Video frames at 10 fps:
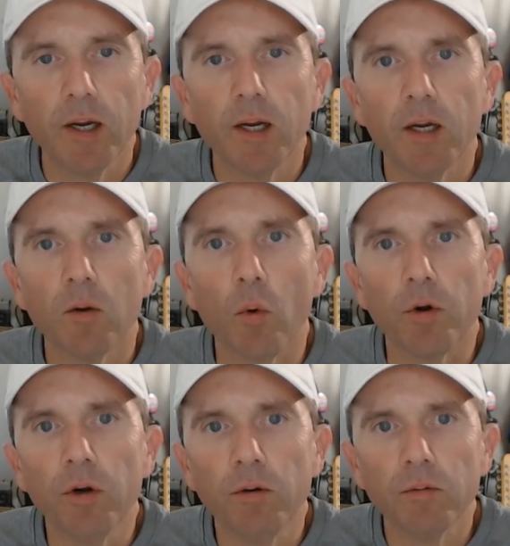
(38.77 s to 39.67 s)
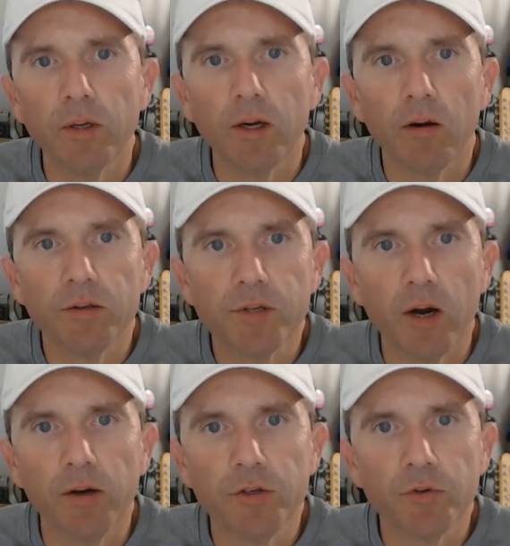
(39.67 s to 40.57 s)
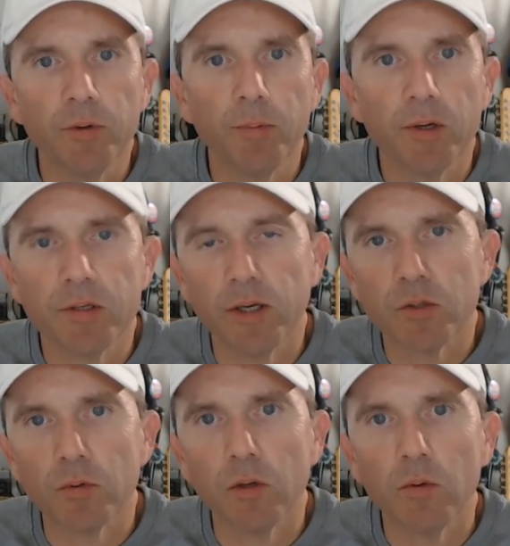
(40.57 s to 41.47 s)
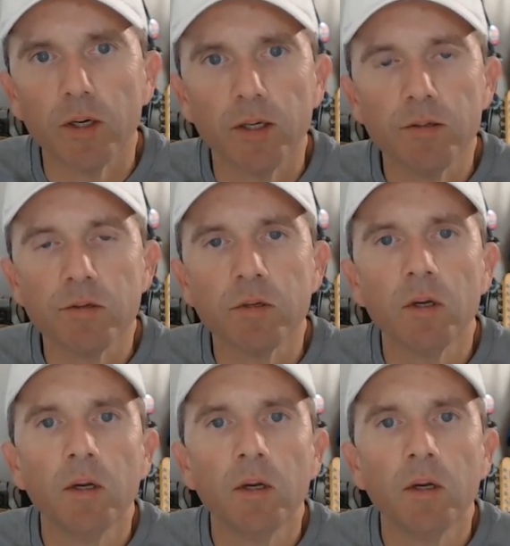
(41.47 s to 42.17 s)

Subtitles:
order in our entire history, because that's really what it is.